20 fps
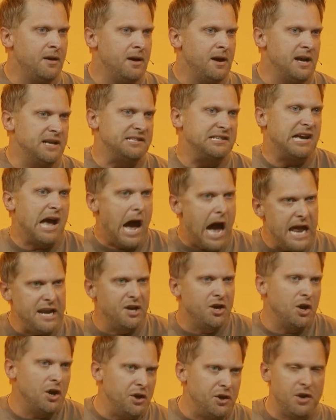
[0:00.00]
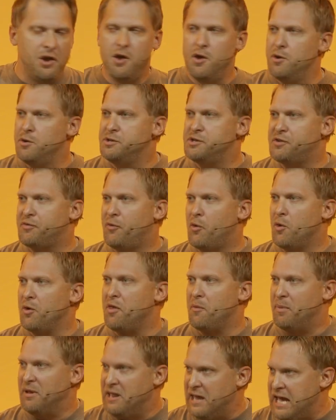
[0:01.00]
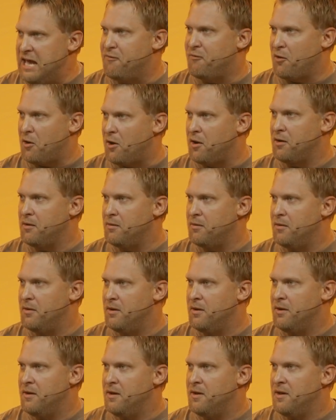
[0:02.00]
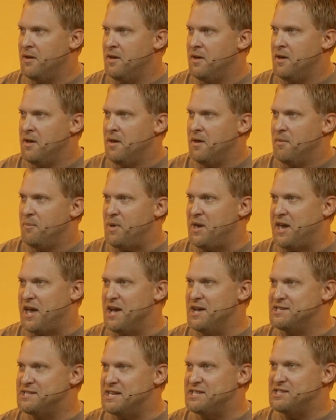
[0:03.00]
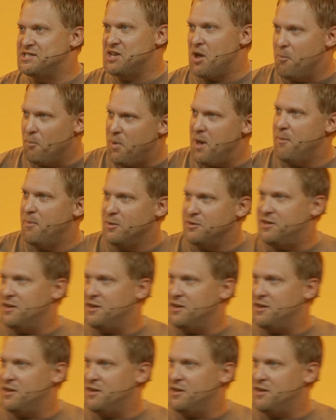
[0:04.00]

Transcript: It's kind of good news for the believer because as some people